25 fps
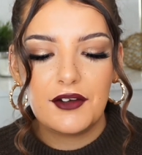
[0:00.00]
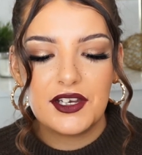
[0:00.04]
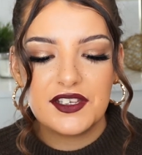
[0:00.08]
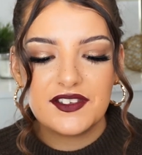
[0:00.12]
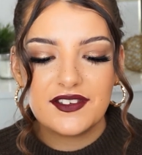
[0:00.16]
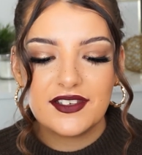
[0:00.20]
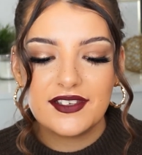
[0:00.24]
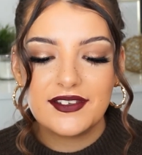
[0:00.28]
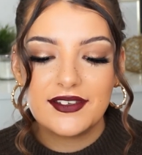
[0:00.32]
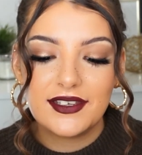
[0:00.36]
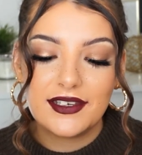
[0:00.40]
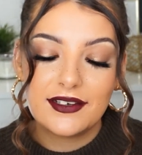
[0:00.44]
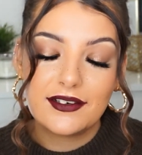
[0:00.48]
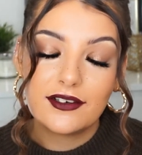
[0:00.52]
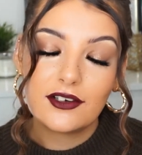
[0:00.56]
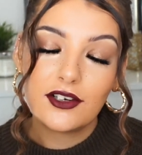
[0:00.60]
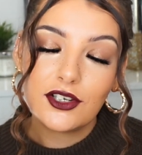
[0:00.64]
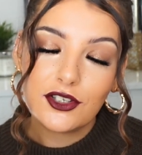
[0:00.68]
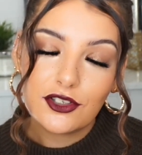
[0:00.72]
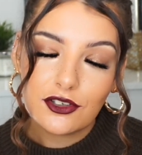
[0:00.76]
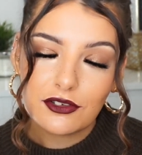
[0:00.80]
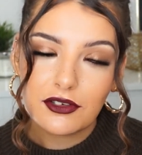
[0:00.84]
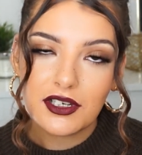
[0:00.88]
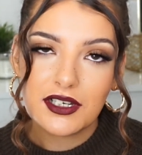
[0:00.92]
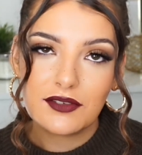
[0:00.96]
As I said, I
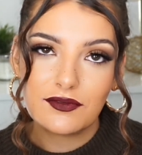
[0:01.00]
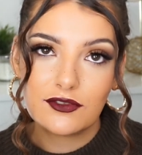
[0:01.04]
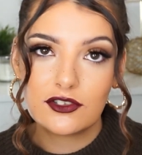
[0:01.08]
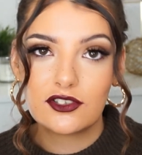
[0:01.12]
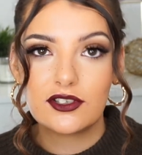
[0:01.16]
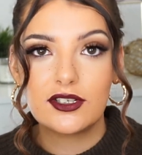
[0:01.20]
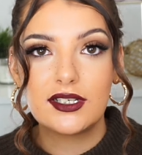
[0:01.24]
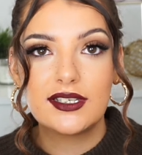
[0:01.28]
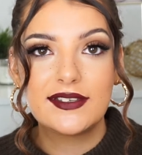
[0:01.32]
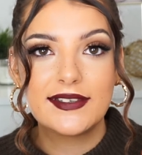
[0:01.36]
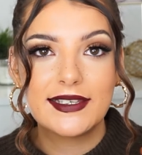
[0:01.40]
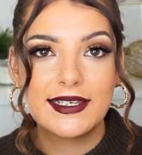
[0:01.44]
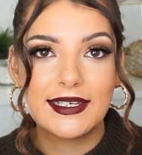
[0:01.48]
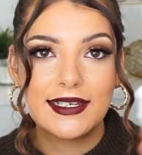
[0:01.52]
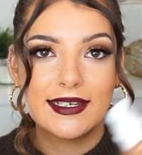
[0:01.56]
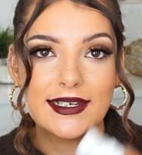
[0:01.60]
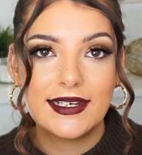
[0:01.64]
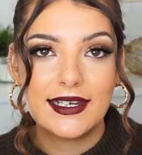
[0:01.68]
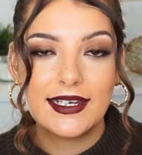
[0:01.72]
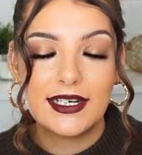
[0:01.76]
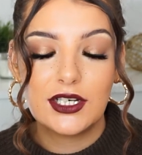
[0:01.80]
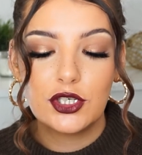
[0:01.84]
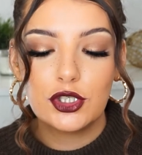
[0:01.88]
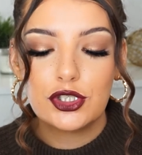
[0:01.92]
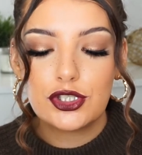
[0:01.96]
do have dry skin,
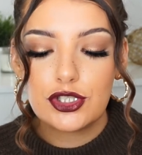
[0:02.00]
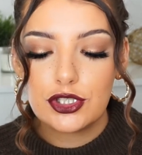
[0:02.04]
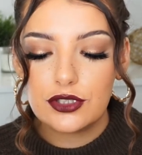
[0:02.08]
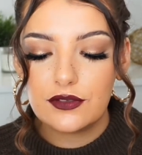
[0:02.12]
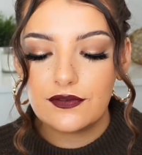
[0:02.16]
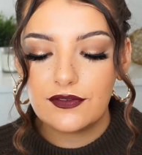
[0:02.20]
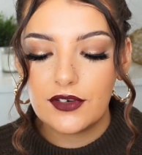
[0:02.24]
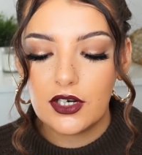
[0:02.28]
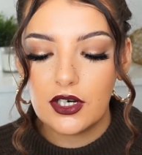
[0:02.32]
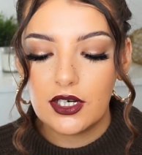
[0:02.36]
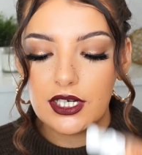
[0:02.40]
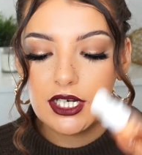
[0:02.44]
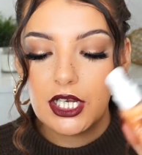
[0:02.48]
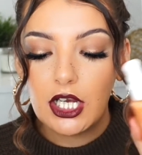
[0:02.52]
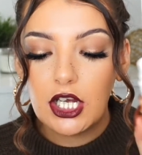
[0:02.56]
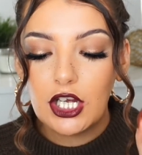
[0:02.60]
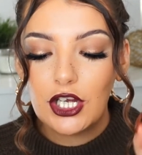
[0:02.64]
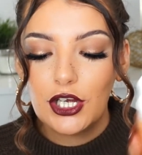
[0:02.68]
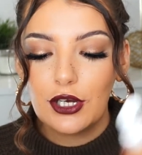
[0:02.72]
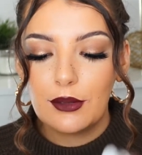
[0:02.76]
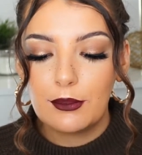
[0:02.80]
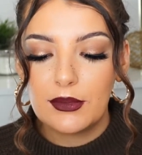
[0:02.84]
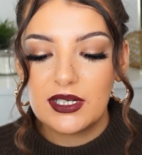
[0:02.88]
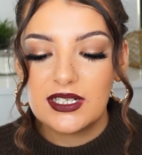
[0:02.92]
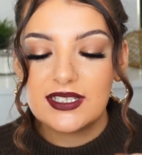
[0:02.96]
and I do find
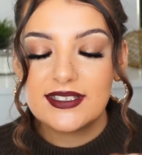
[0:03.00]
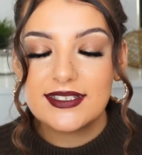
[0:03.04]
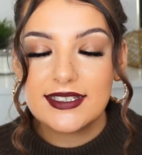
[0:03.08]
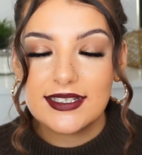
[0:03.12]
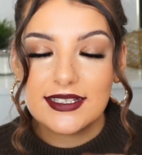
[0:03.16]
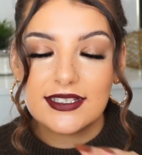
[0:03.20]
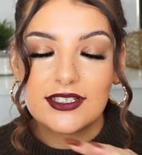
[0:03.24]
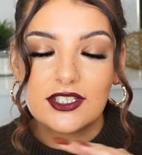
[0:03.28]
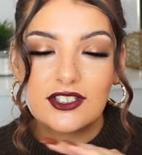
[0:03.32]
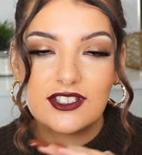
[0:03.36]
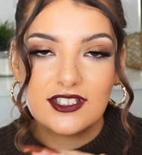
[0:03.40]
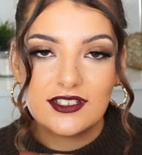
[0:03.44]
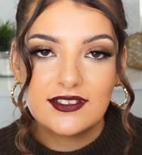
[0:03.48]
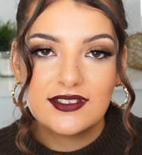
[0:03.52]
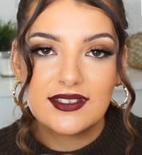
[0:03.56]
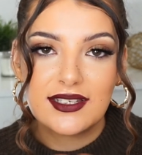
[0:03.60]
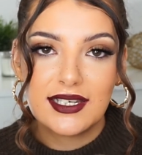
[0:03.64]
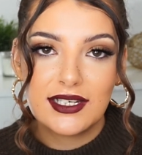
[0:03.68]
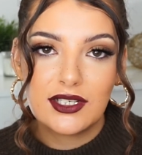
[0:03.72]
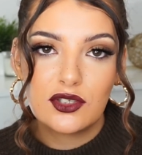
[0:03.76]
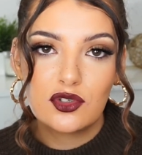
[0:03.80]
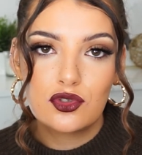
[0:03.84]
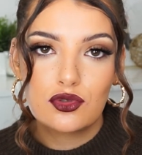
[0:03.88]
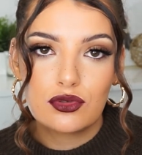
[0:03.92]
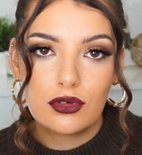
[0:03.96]
my skin does
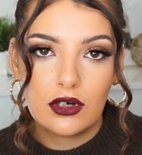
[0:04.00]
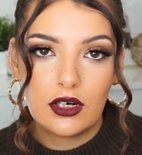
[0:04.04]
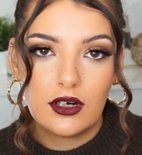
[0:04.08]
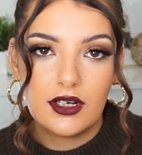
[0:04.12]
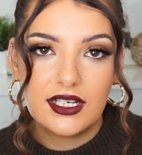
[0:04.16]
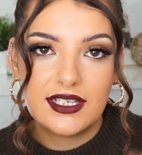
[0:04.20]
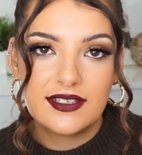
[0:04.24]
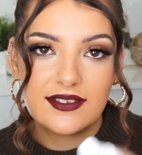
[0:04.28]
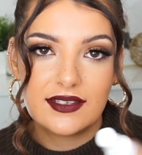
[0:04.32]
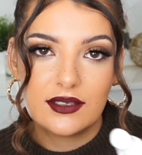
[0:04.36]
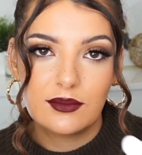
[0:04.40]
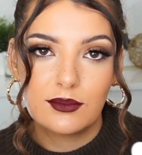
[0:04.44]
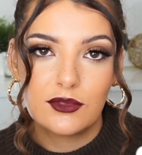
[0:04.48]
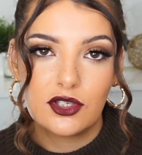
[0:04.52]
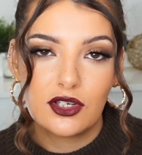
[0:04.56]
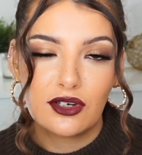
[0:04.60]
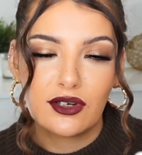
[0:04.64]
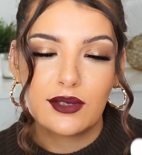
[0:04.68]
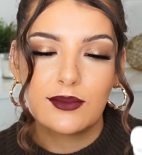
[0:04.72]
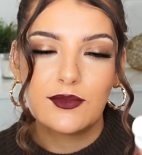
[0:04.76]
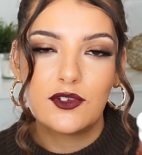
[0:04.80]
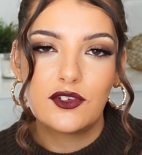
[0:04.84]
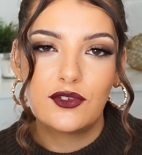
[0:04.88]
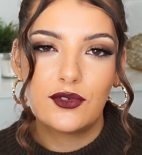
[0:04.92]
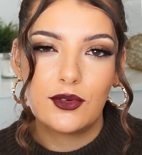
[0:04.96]
get dry
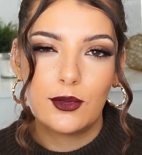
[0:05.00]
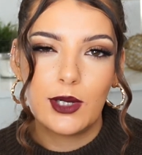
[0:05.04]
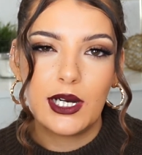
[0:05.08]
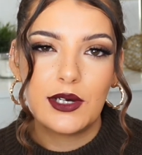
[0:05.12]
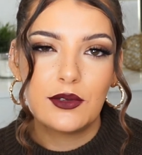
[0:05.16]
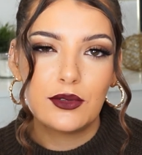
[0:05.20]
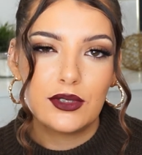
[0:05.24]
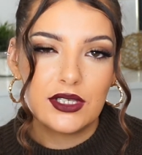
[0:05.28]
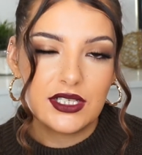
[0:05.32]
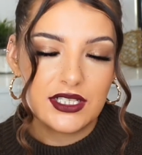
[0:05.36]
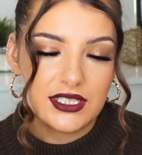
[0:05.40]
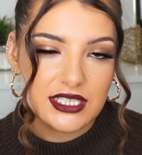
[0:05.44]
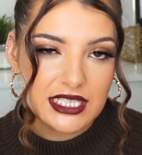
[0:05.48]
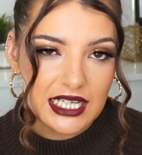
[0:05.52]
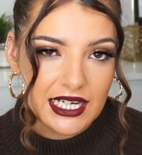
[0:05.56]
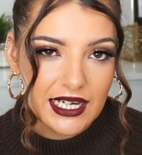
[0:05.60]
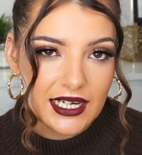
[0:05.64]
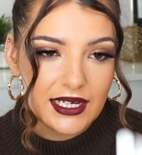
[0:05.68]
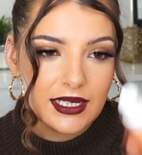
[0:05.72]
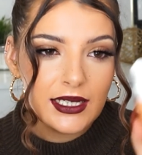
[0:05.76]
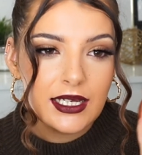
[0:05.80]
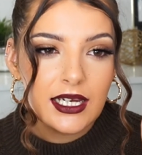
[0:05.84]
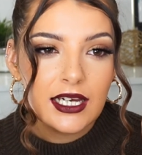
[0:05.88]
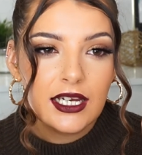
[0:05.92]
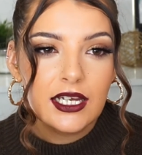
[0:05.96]
sometimes throughout the
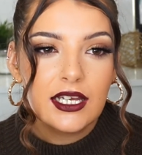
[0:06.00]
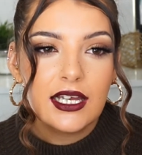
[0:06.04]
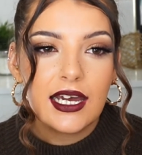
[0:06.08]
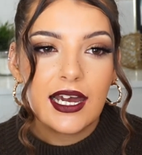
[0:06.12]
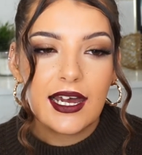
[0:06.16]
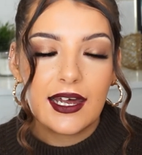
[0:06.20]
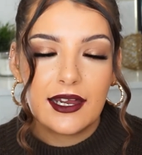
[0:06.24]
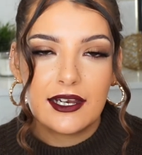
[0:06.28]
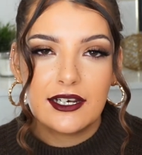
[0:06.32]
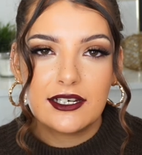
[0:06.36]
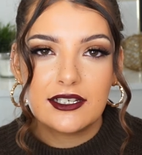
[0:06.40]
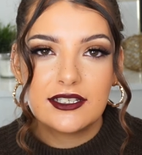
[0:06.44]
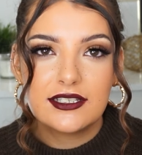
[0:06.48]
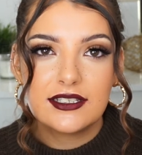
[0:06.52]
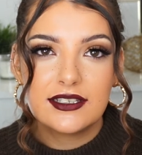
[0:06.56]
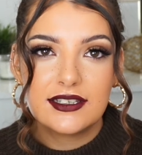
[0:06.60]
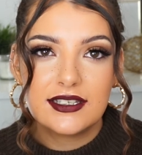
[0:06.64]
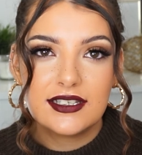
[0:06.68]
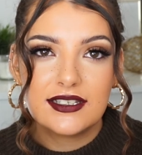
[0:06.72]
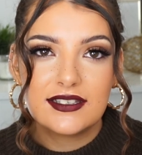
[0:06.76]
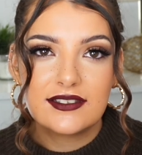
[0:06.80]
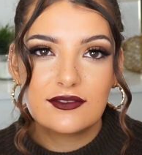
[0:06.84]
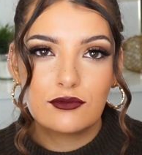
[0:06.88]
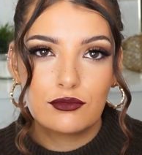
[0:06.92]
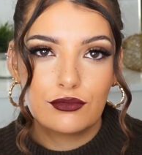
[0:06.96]
day, and
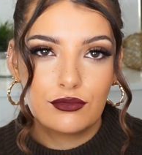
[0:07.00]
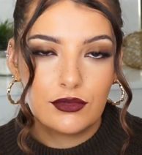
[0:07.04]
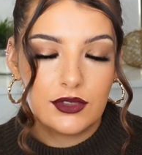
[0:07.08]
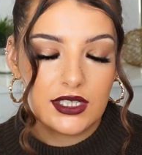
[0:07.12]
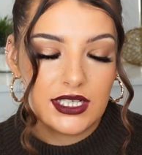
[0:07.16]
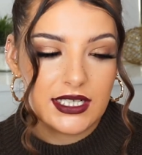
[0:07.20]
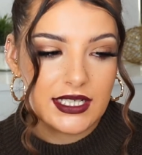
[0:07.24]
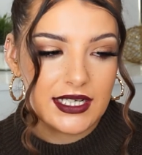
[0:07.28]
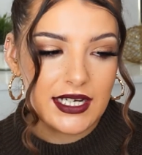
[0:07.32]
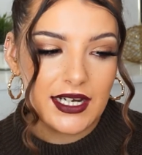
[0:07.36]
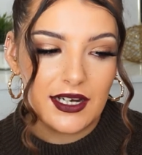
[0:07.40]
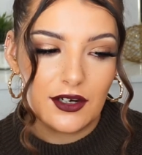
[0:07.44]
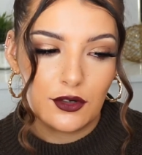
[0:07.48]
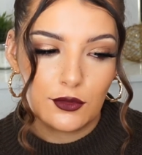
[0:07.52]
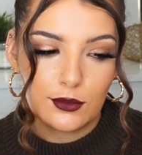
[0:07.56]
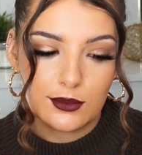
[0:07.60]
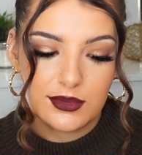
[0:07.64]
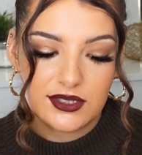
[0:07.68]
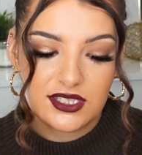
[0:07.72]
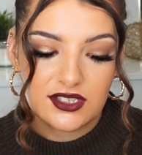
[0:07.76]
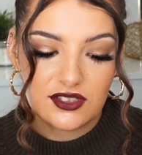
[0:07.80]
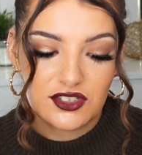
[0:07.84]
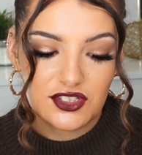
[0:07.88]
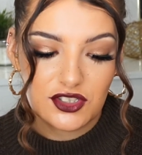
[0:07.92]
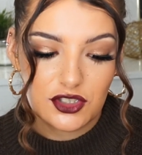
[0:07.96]
this really
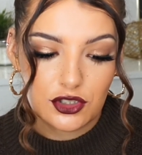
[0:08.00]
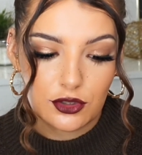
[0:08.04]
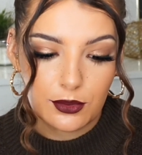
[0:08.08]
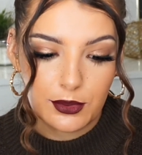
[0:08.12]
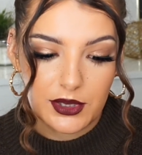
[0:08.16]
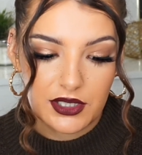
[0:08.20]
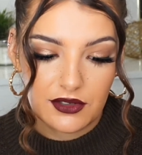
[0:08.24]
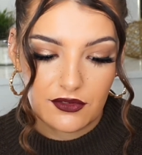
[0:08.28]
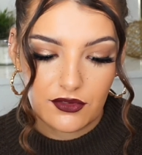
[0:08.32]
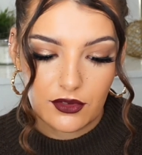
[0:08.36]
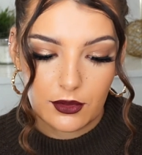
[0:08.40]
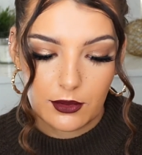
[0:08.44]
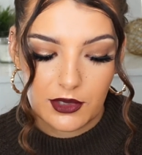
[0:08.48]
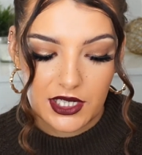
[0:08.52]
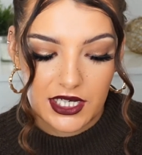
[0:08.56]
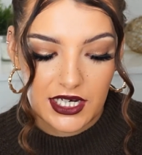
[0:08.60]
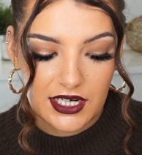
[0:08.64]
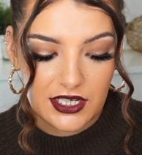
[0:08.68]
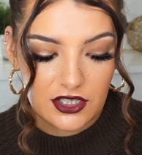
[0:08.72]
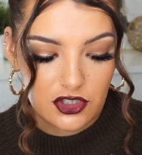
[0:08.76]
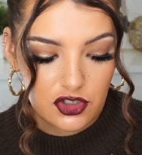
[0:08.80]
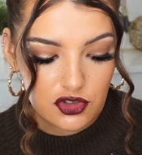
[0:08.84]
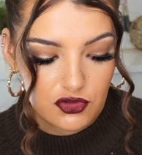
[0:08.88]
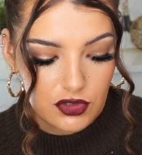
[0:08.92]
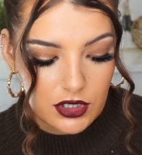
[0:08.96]
helps stop it from
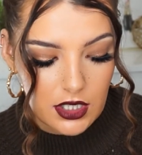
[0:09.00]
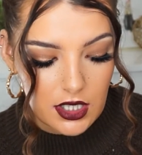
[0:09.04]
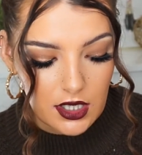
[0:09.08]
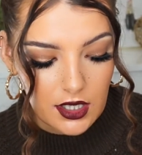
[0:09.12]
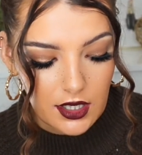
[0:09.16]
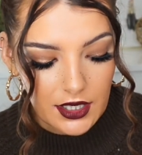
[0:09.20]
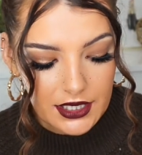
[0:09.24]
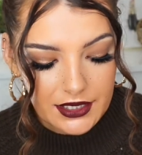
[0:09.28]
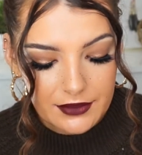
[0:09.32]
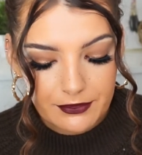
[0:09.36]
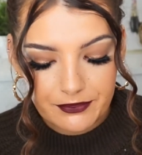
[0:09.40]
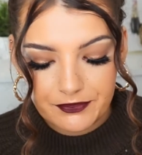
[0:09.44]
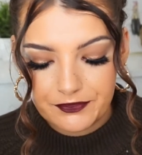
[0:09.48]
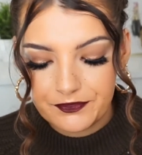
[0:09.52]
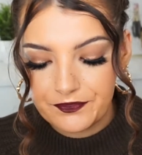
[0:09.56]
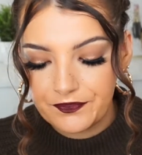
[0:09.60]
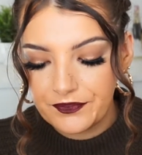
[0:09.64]
getting dry.